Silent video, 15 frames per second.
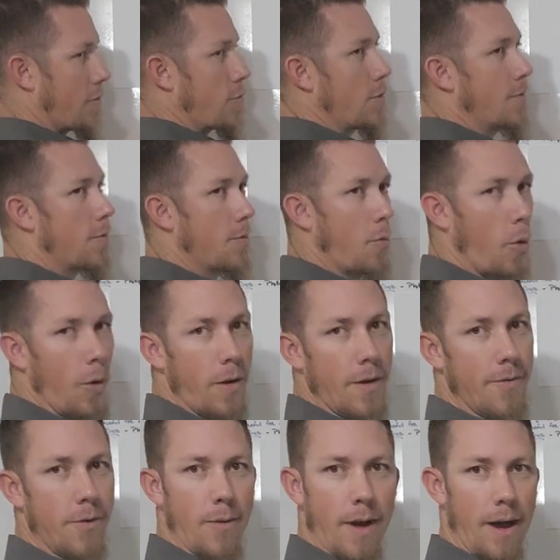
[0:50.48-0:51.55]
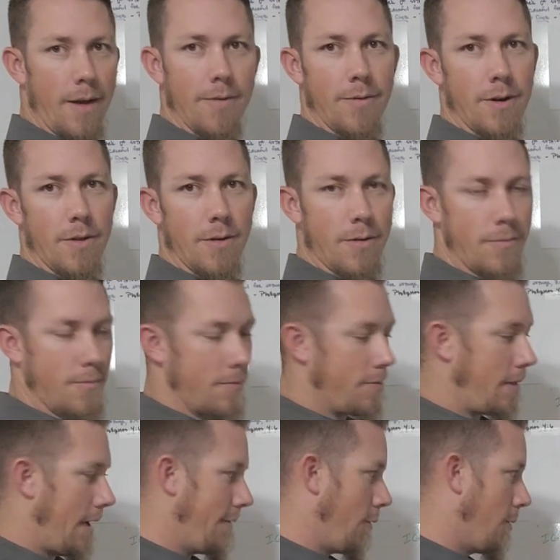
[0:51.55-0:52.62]
room for more if you have other
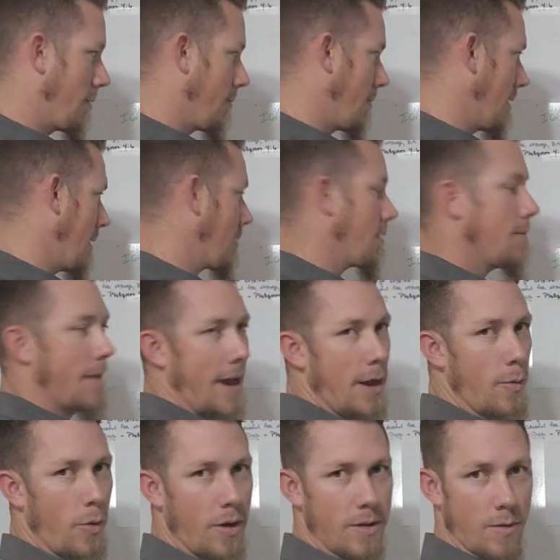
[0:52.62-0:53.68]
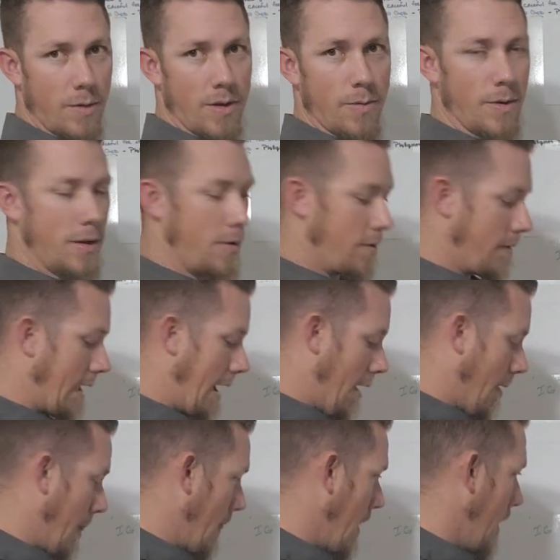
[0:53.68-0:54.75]
platforms, but these are the main ones we use. Now,
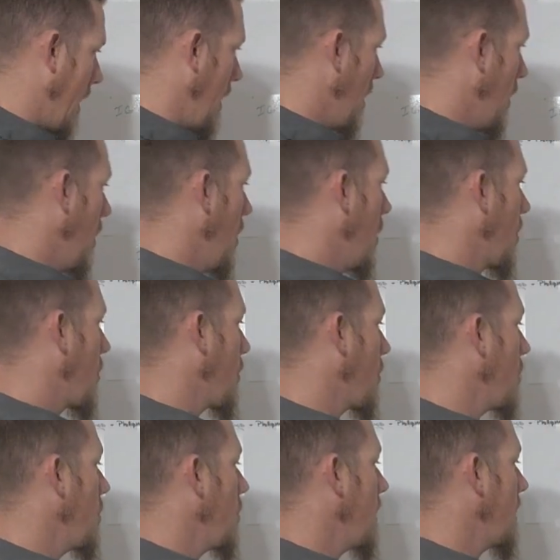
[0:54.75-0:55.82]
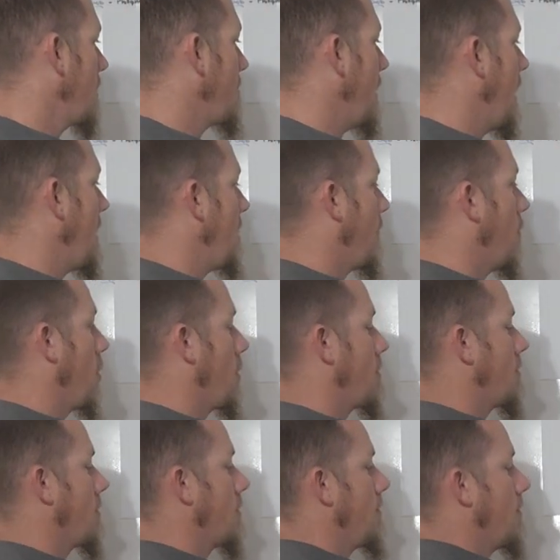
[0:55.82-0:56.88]
through these
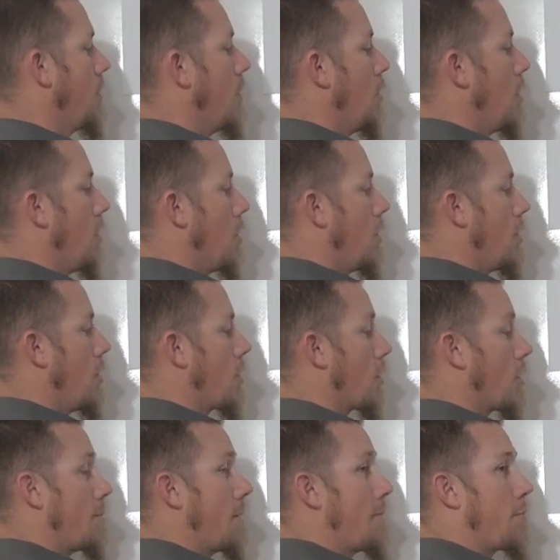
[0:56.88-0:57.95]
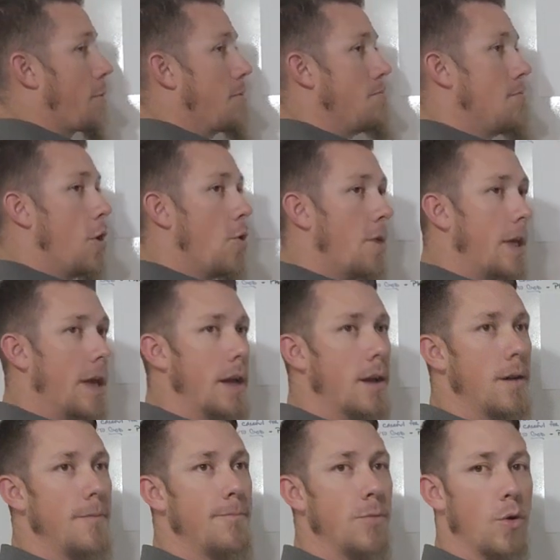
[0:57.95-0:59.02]
platforms, you're going to be promoting
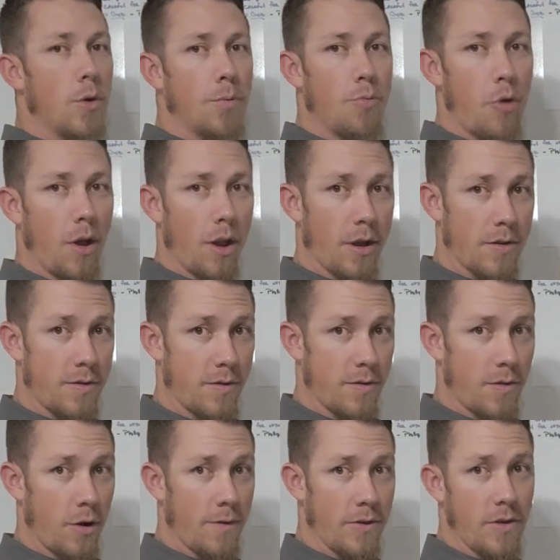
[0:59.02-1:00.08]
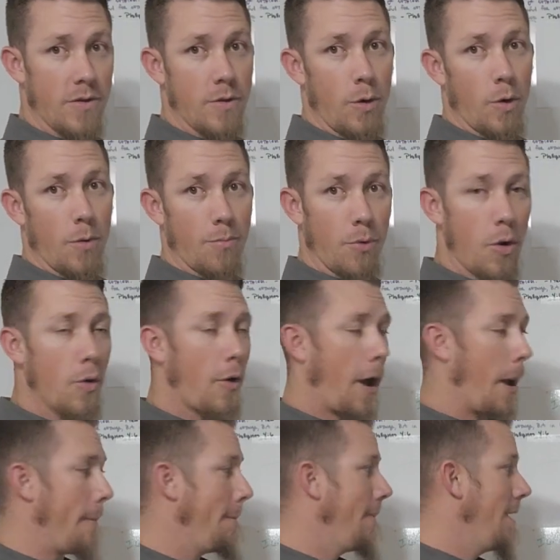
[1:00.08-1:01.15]
your product, service, or
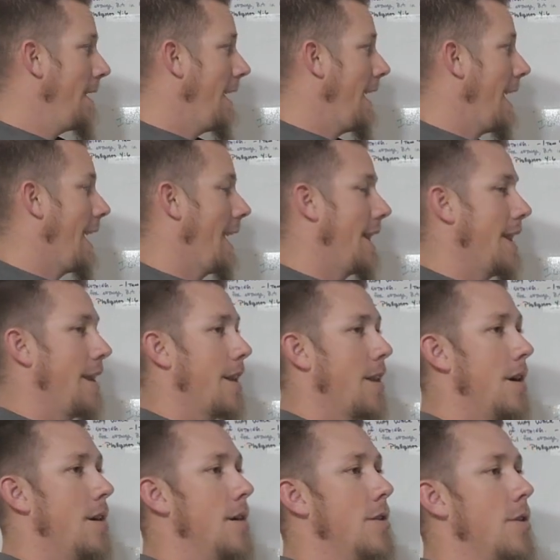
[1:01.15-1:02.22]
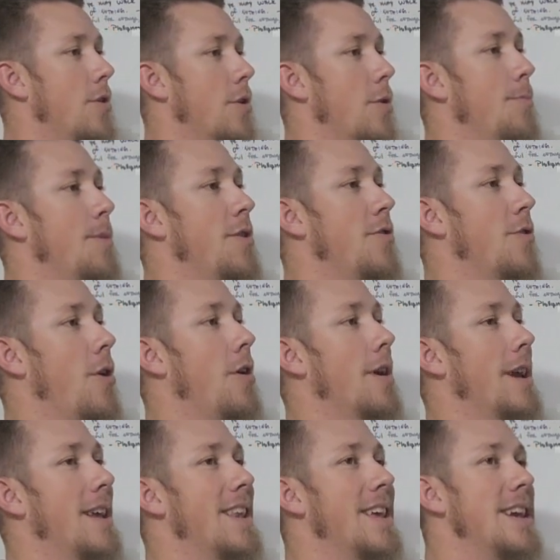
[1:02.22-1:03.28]
program, and you're going to be drawing
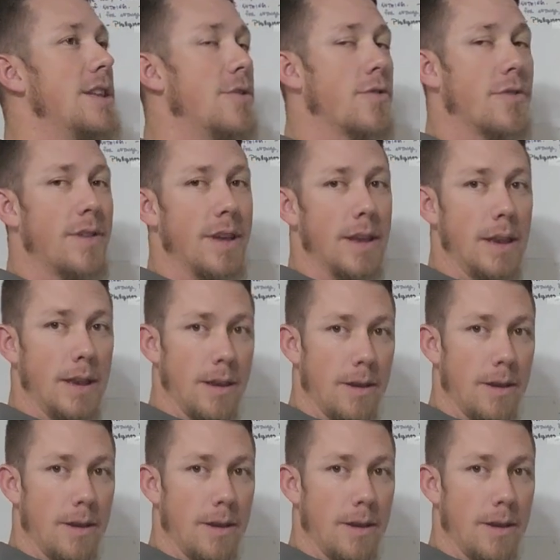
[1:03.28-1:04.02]
in interested